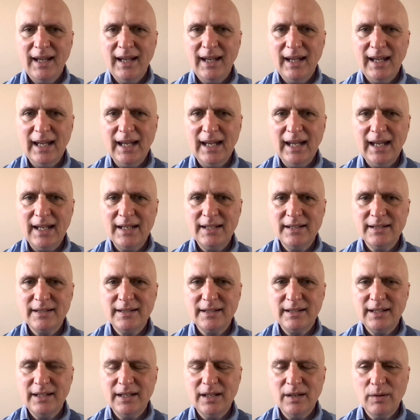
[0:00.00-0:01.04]
and,
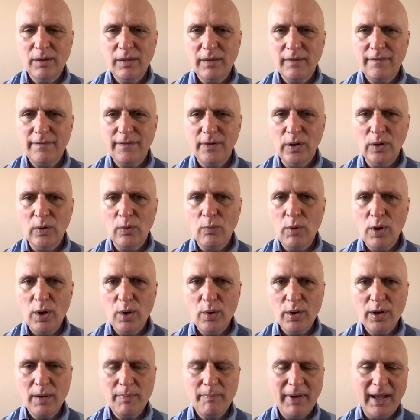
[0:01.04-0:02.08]
the full
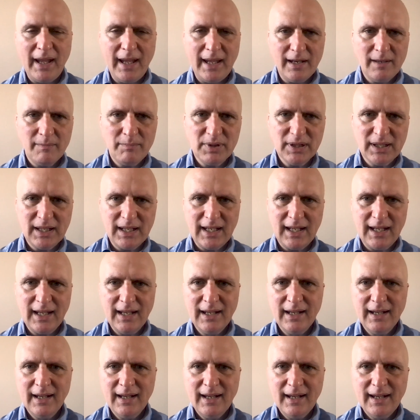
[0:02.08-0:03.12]
woke
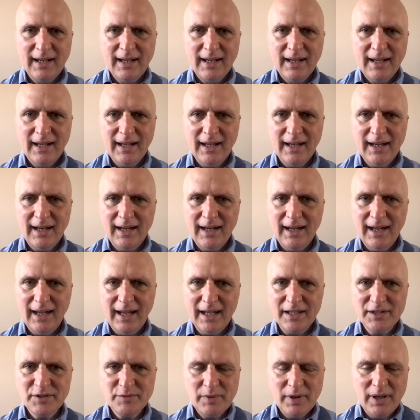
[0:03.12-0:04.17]
panoply
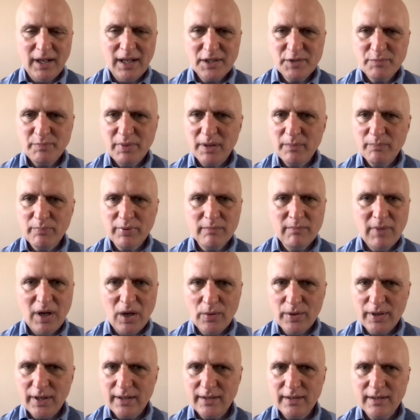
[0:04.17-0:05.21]
has been
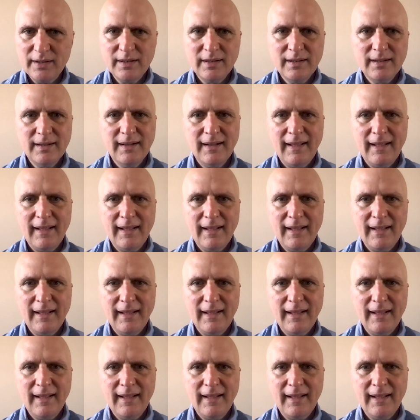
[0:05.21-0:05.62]
promoted